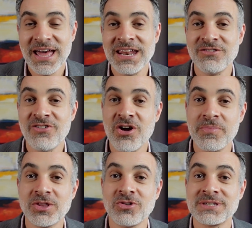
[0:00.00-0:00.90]
And
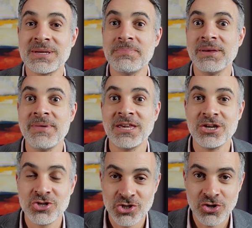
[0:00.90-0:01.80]
environmental is simply
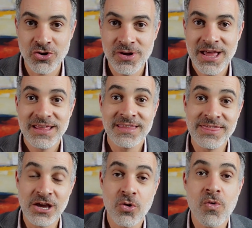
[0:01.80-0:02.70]
making sure that
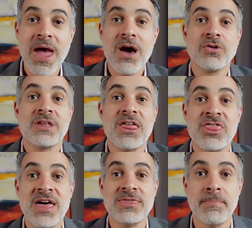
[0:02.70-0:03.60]
the ground
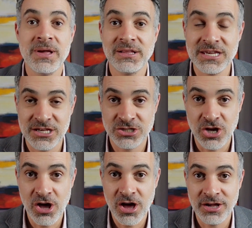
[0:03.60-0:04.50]
that the building is
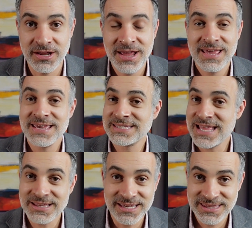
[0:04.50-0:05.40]
on is
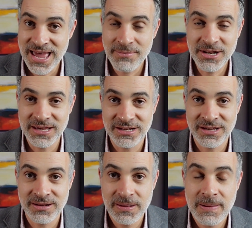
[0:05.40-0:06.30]
not contaminated.